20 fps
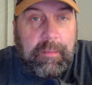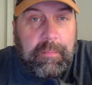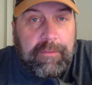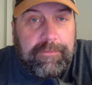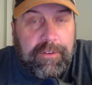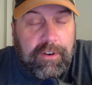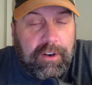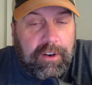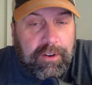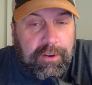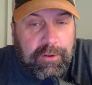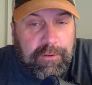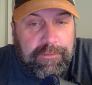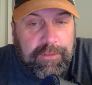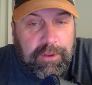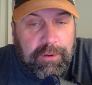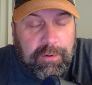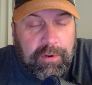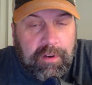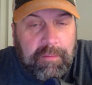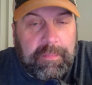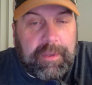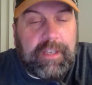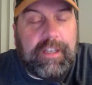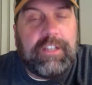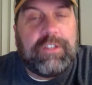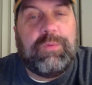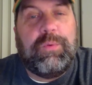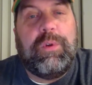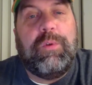if you're a new viewer,
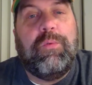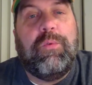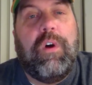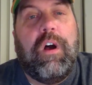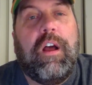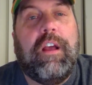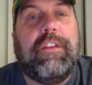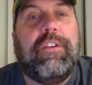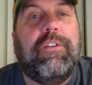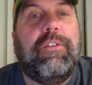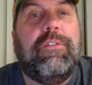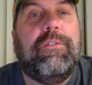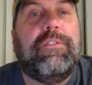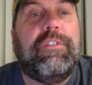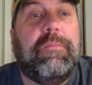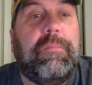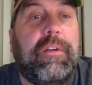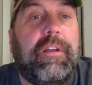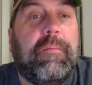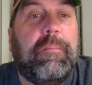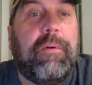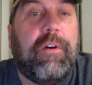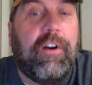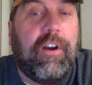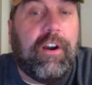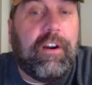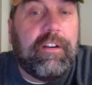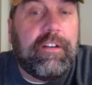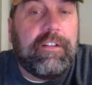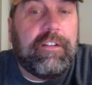because we want you to be a
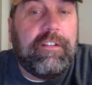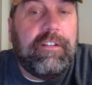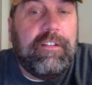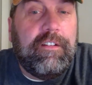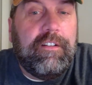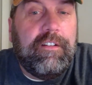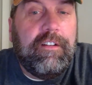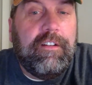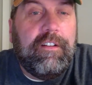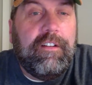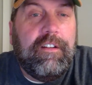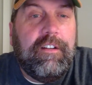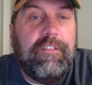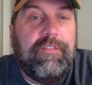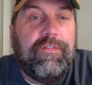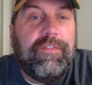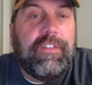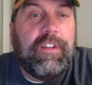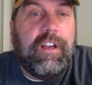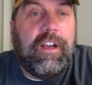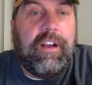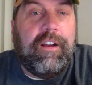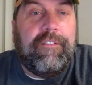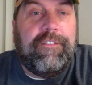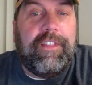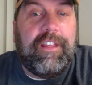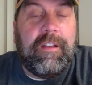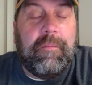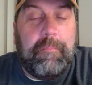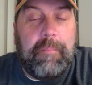part of
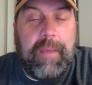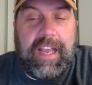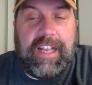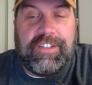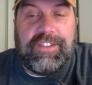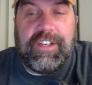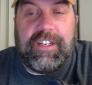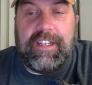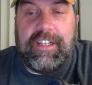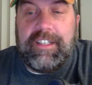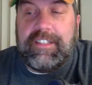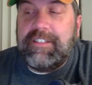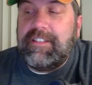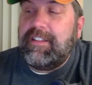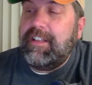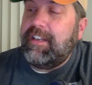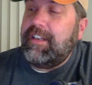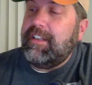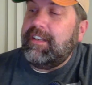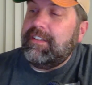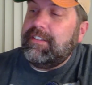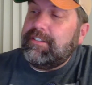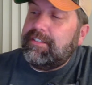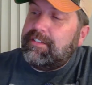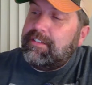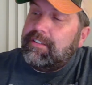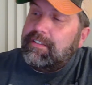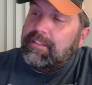the amazingness that is